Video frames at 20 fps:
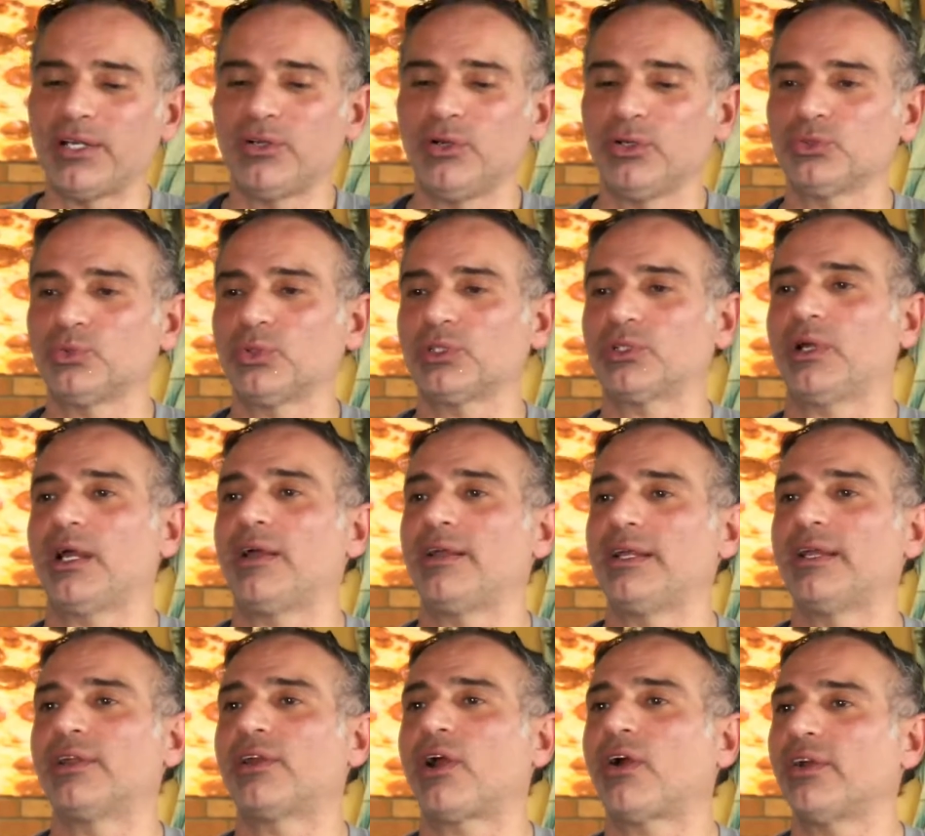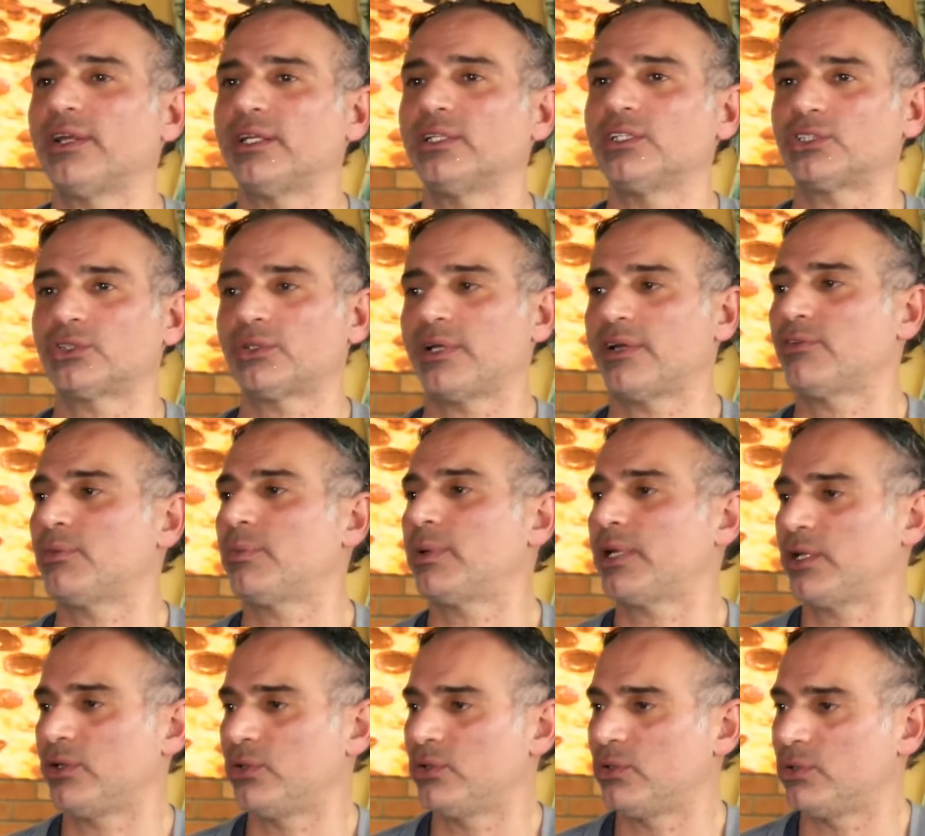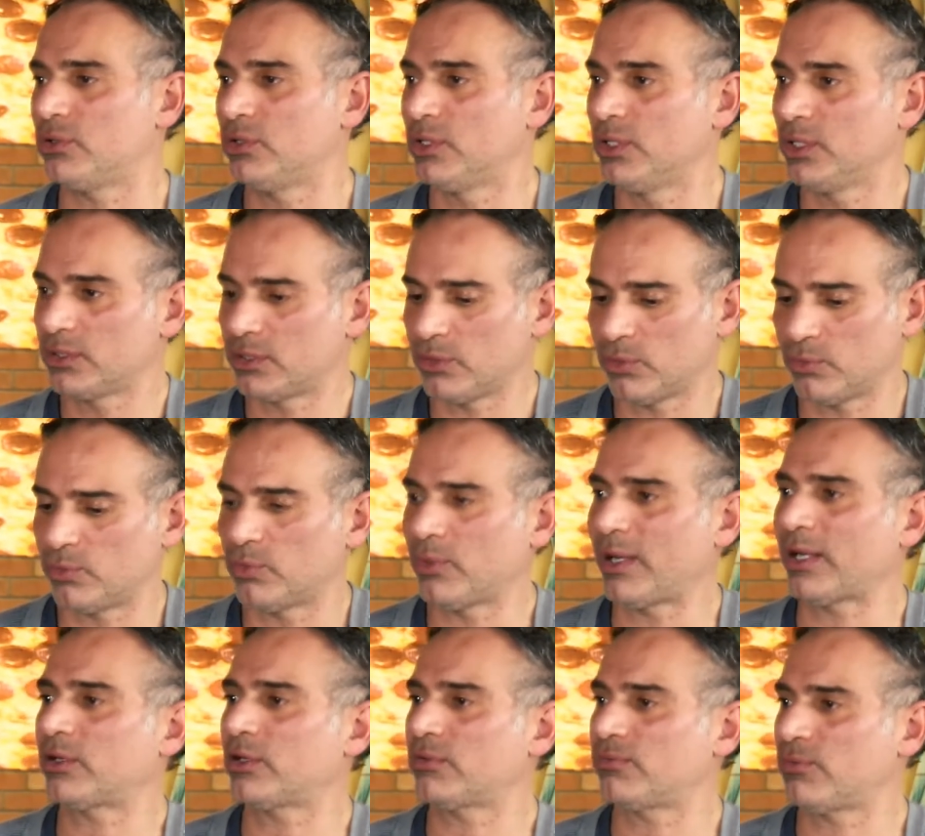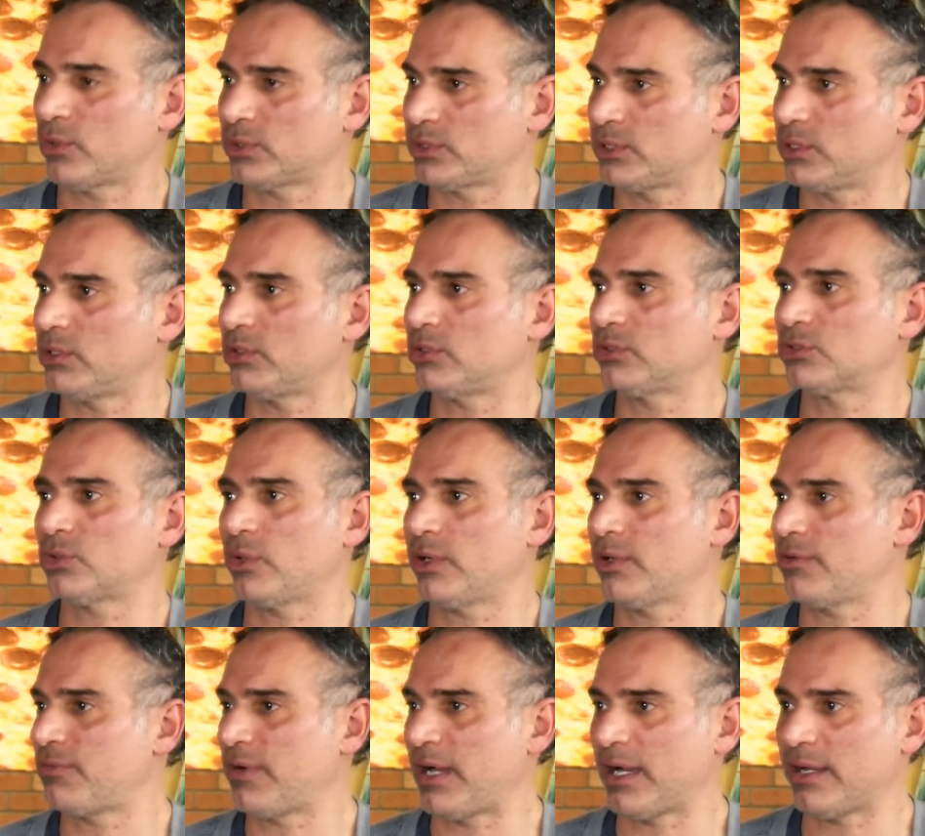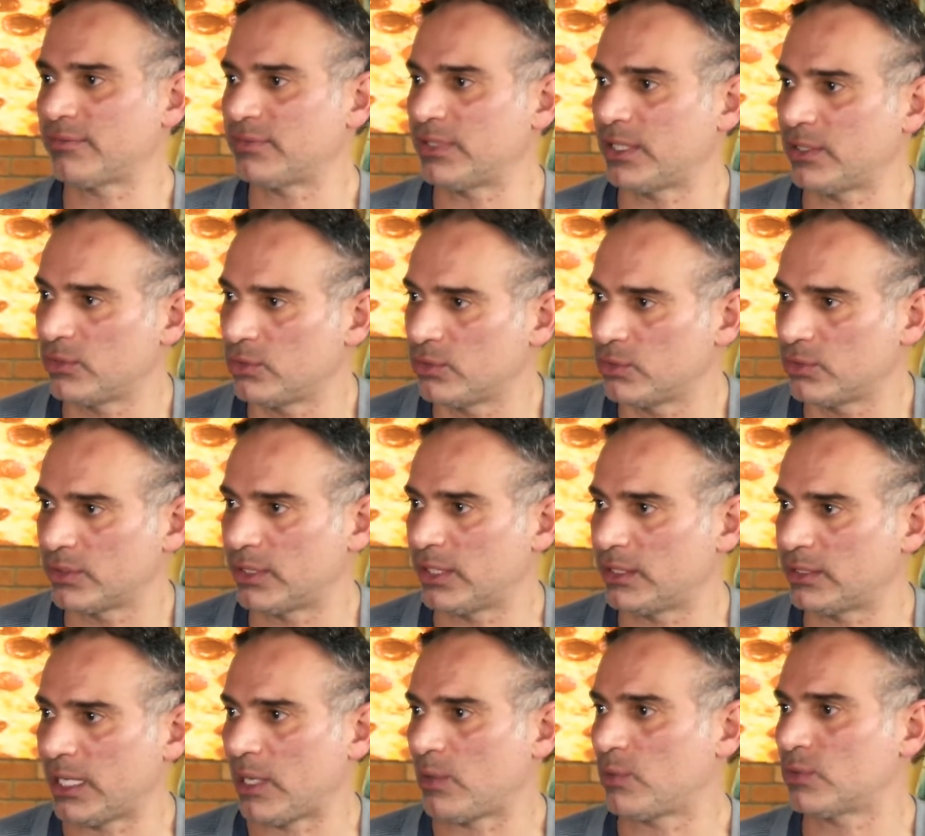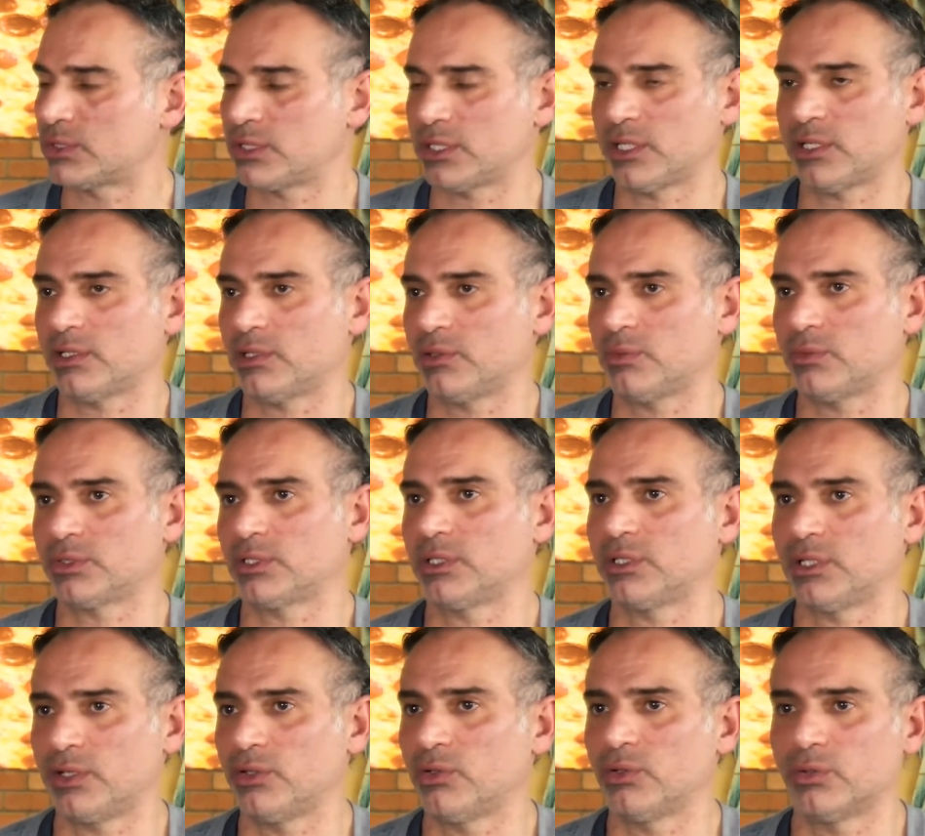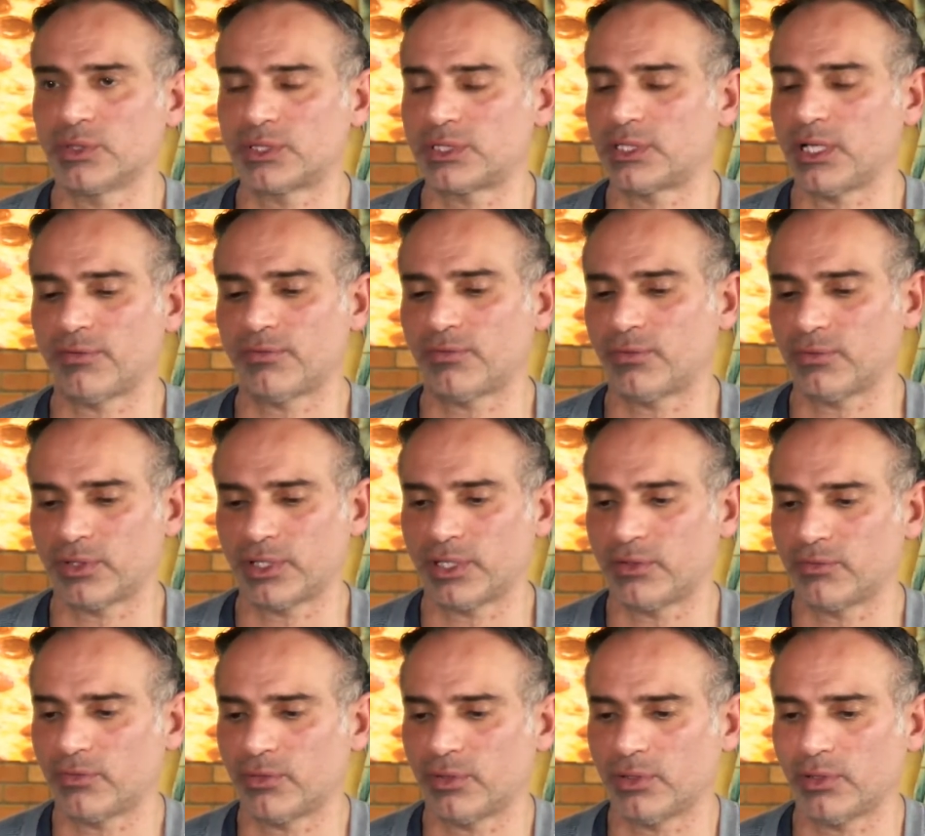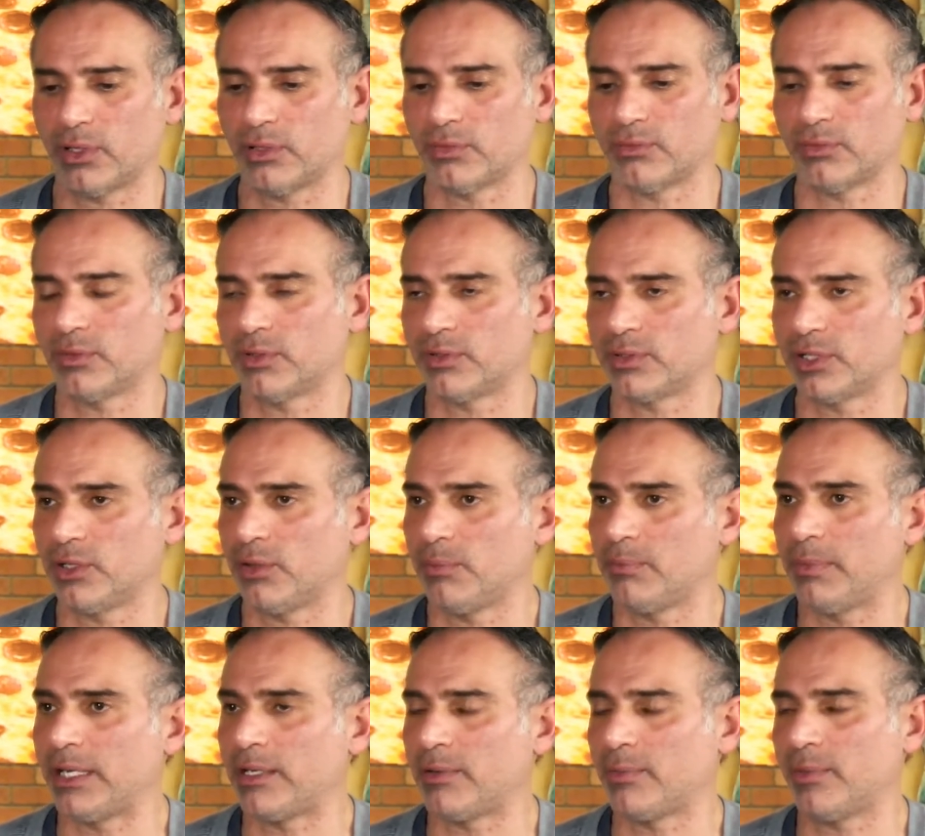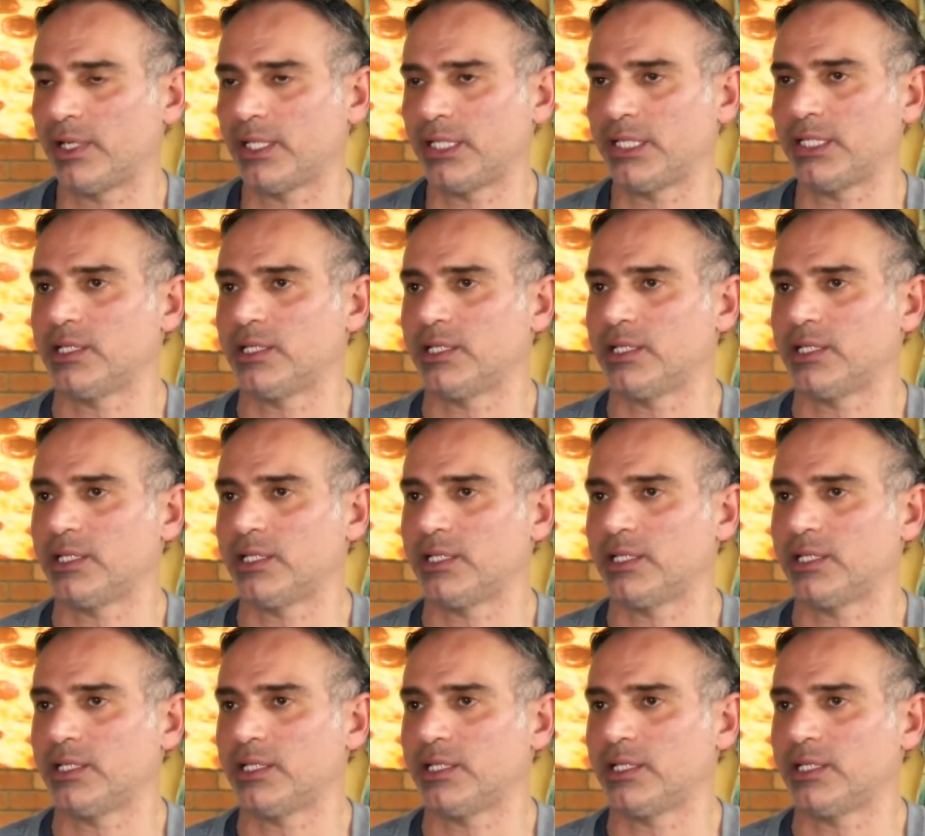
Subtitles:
knows in our industry, everybody knew the record 1,425. They knew that was there. They knew it was set for many years.